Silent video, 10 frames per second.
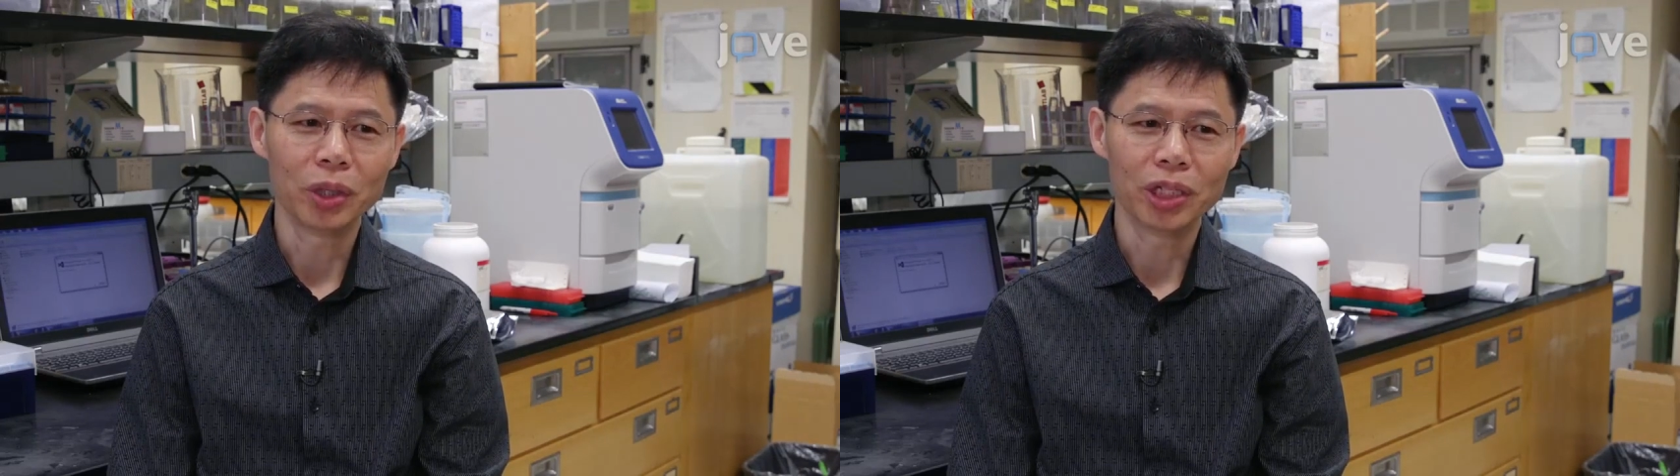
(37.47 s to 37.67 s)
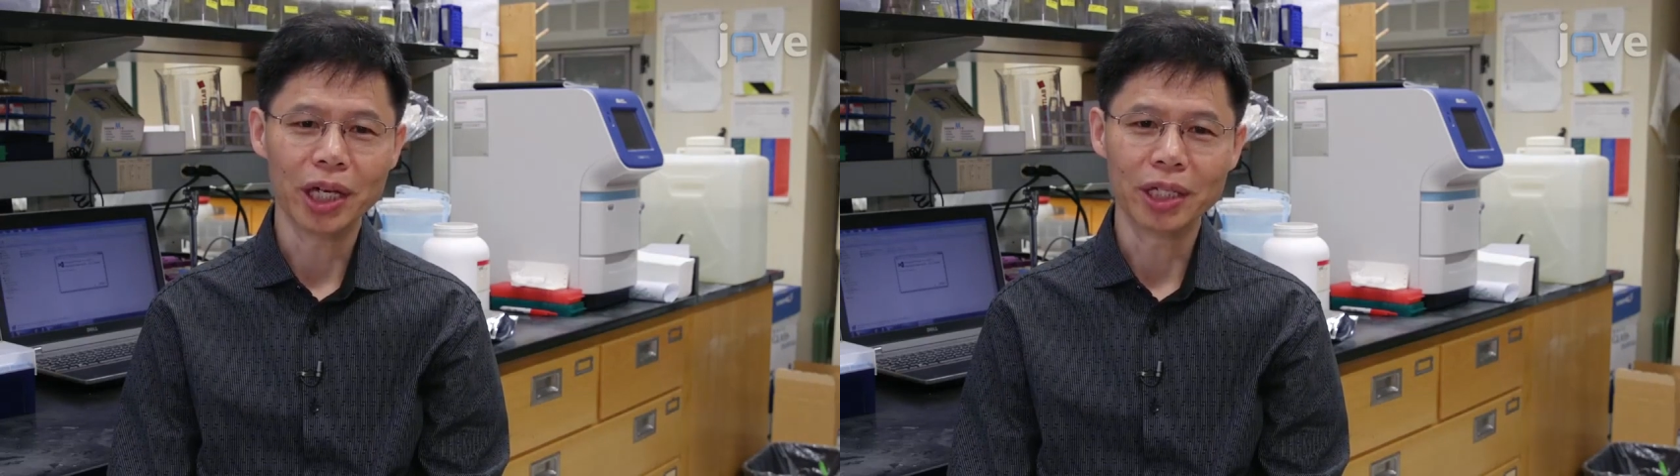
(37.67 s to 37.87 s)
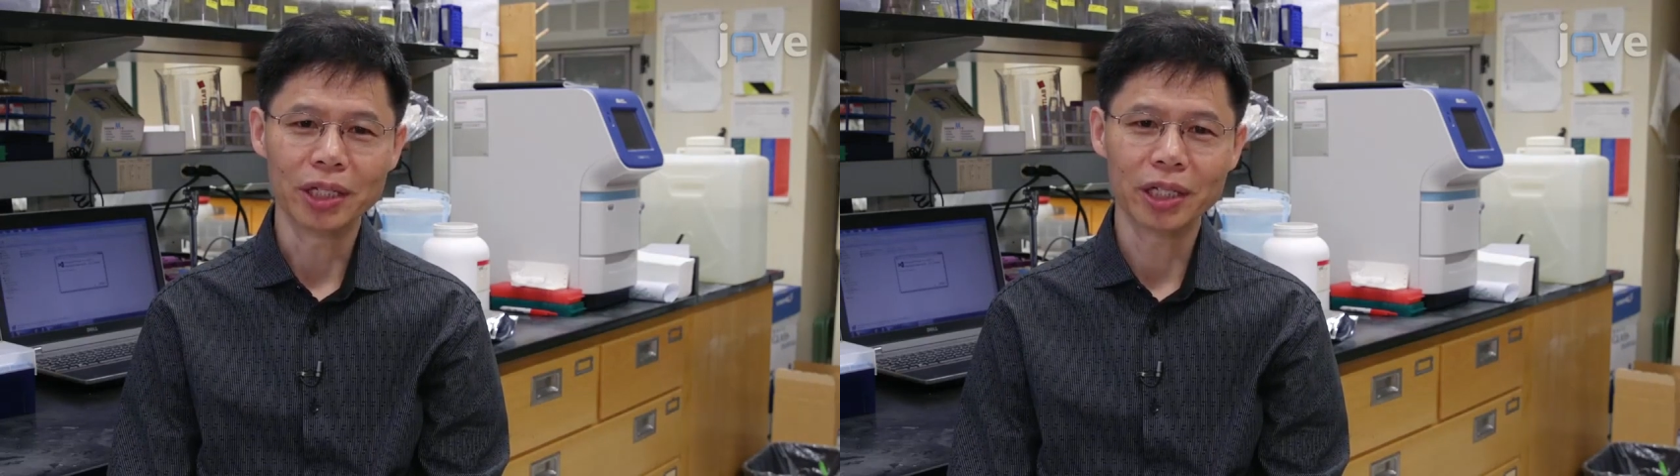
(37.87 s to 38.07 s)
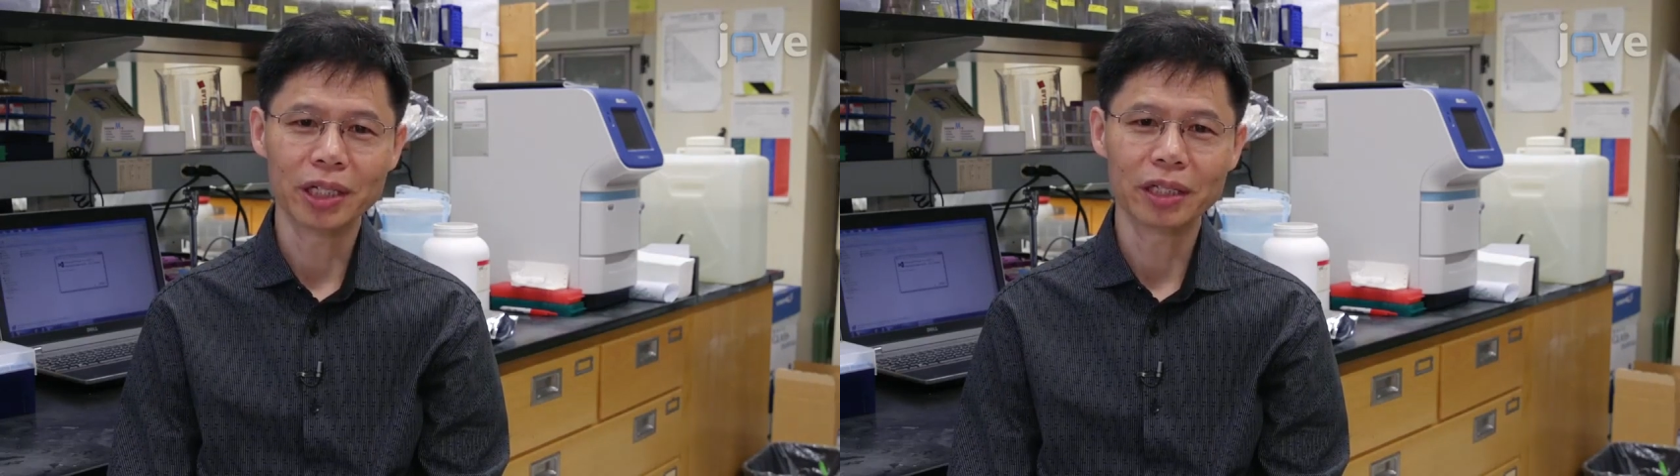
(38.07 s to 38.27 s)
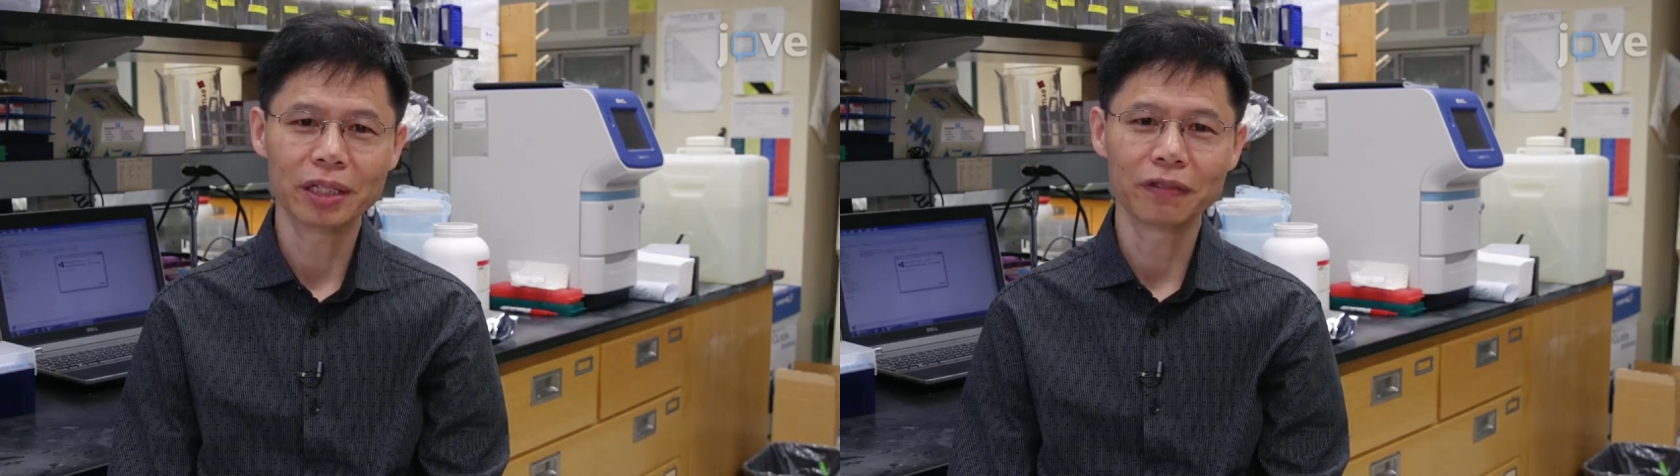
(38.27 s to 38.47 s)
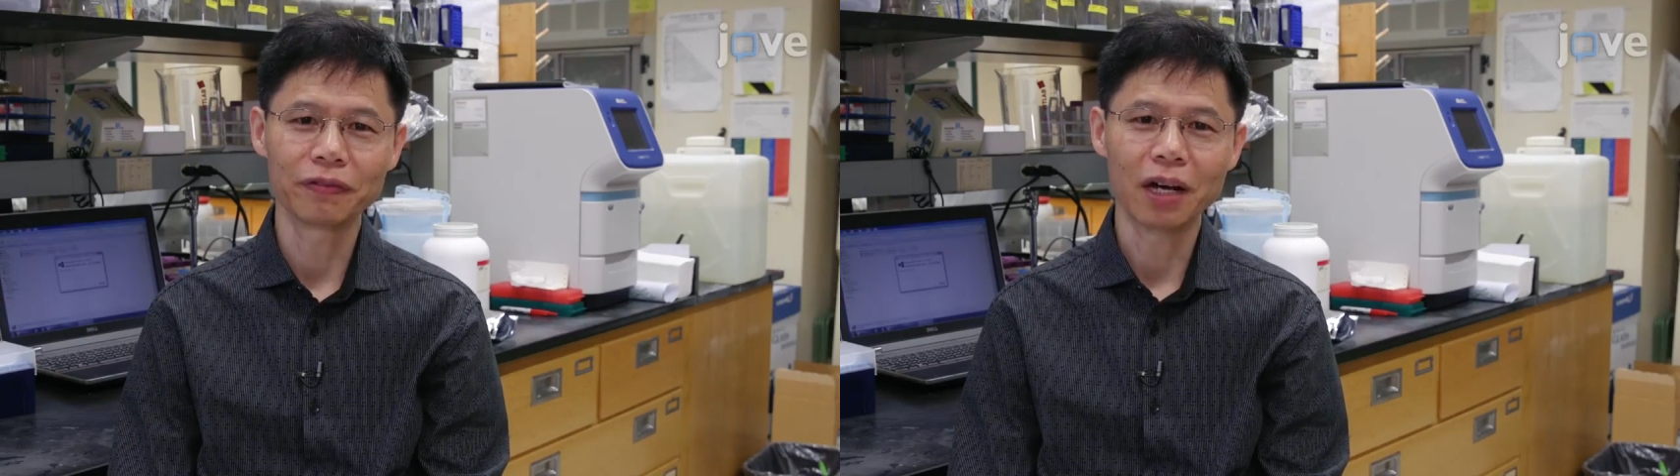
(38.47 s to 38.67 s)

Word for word: are indicative